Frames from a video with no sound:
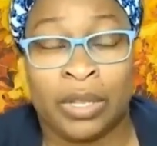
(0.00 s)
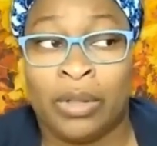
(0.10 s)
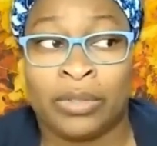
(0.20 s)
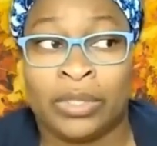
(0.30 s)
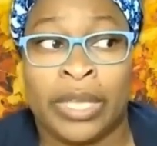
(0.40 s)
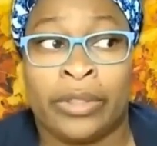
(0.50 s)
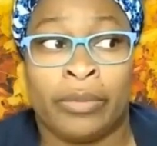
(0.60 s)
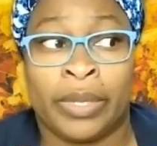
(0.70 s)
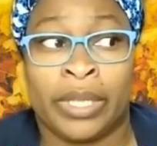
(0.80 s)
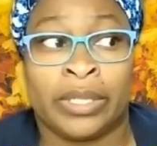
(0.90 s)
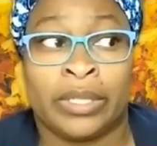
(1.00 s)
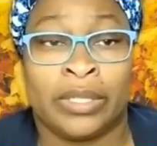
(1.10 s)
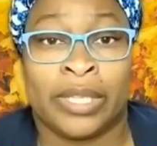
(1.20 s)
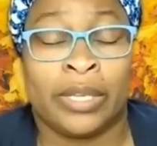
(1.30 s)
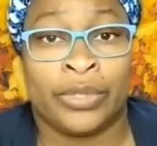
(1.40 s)
altogether because it
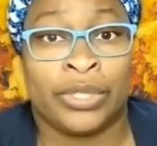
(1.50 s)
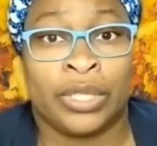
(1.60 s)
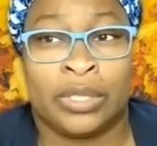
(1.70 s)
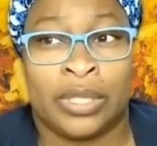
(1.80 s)
looks like we're just